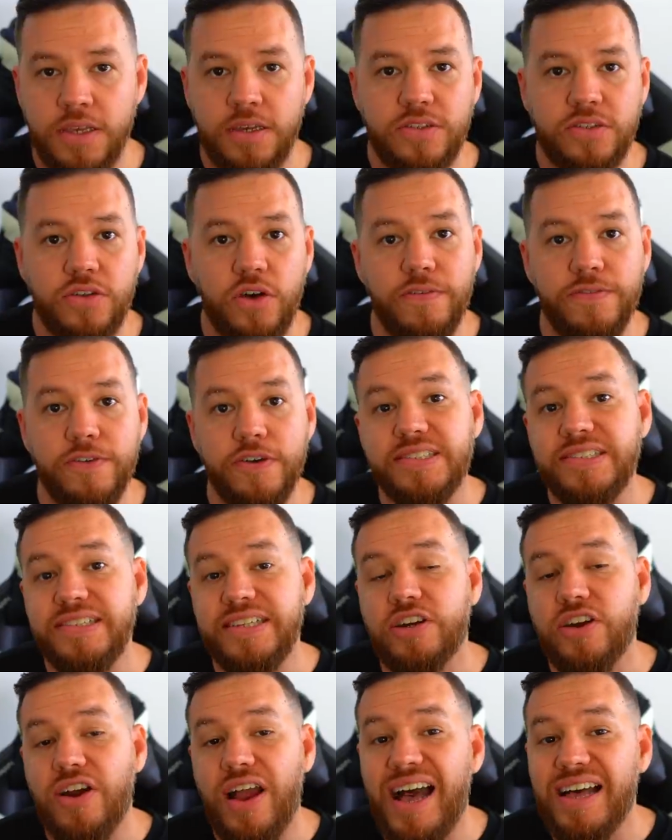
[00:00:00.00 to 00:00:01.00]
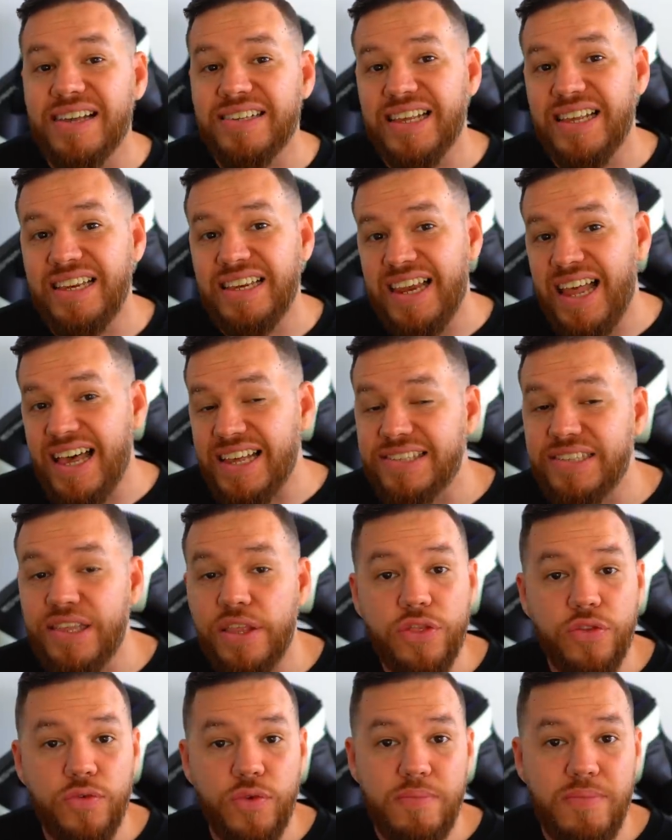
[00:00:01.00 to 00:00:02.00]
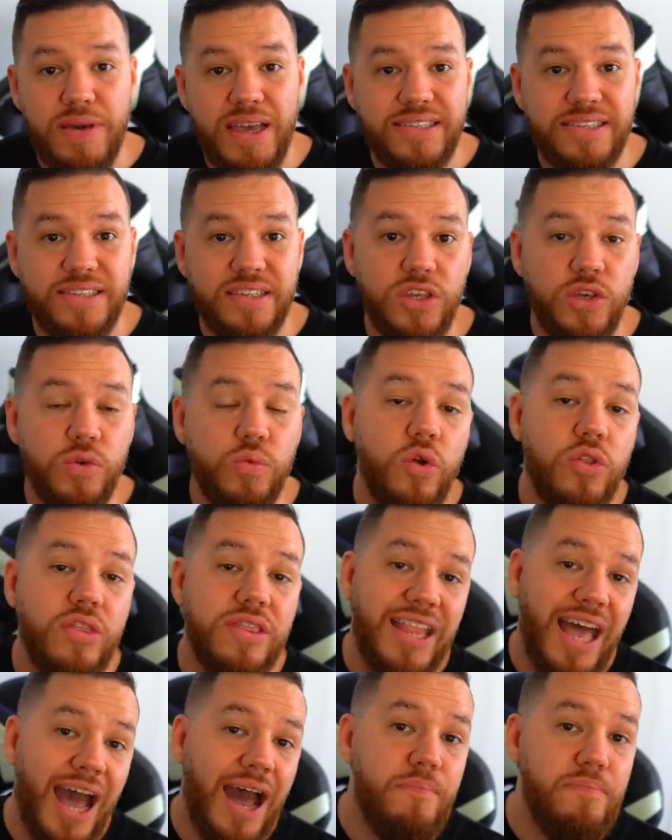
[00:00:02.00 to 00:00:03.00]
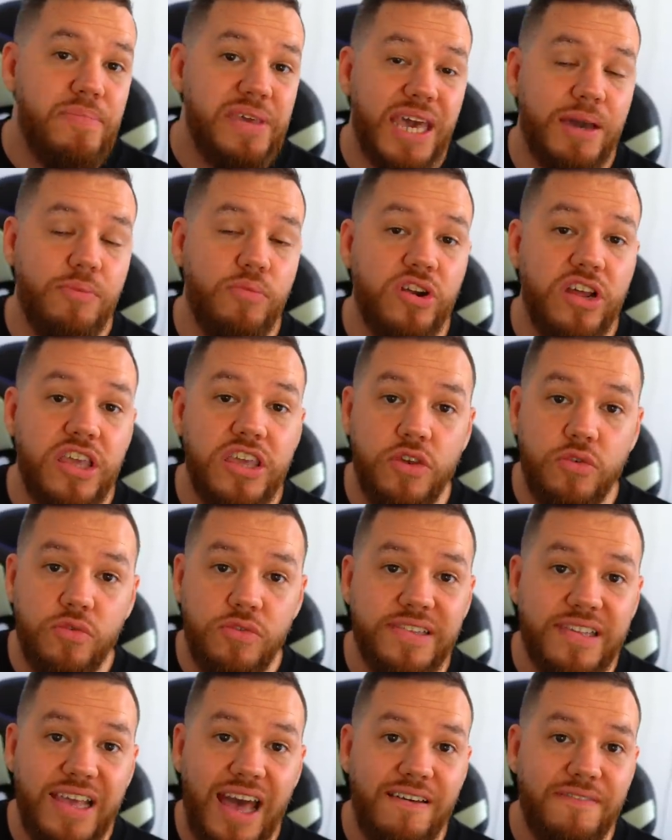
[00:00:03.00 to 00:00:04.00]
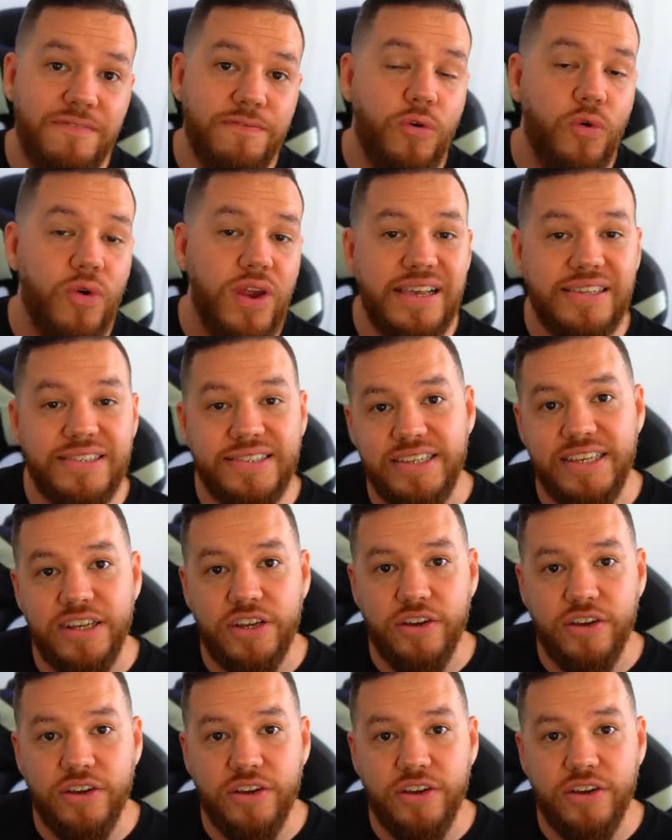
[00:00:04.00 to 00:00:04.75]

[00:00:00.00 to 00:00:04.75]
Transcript: So if your sneaker has less than three mints, you will not be able to use that for a sneaker